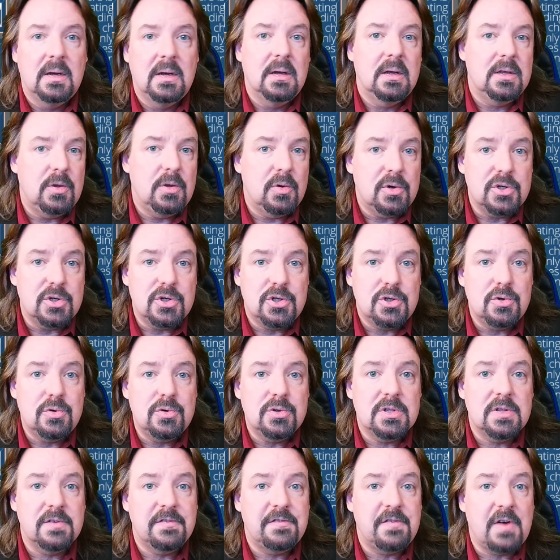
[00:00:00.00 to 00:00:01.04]
You can
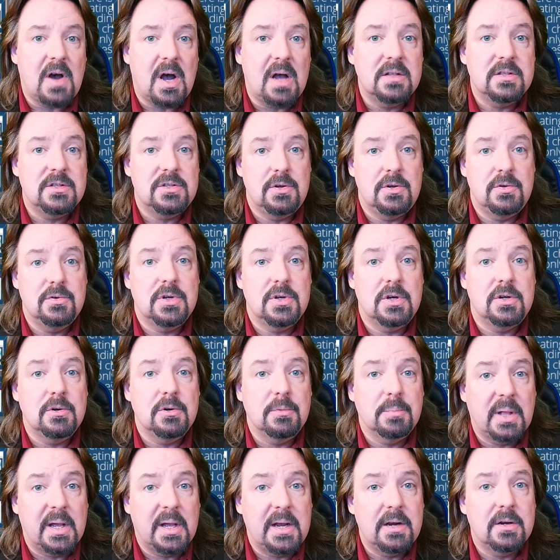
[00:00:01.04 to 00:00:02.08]
choose the fonts used in your
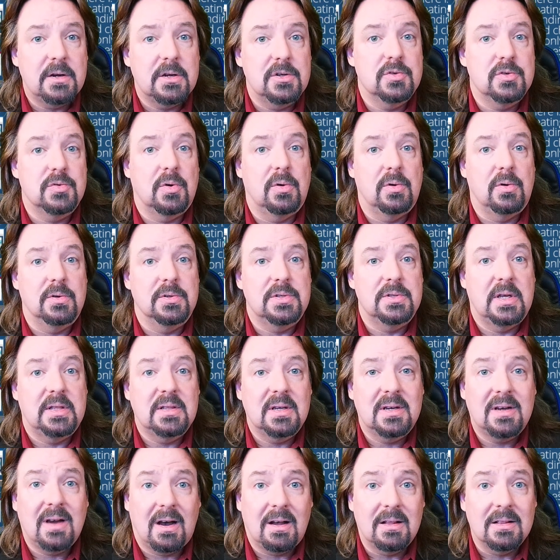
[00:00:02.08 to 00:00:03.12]
player controls and
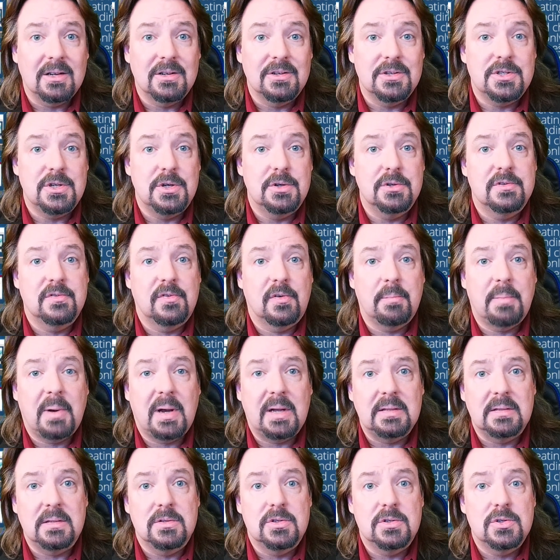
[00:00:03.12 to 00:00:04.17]
the colors used for
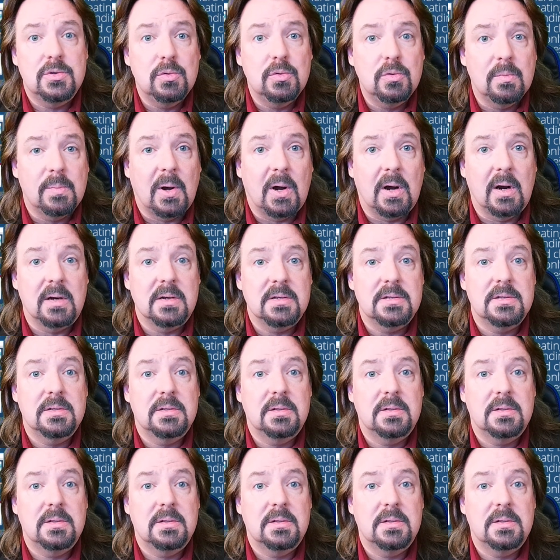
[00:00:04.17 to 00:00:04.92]
buttons, toolbars,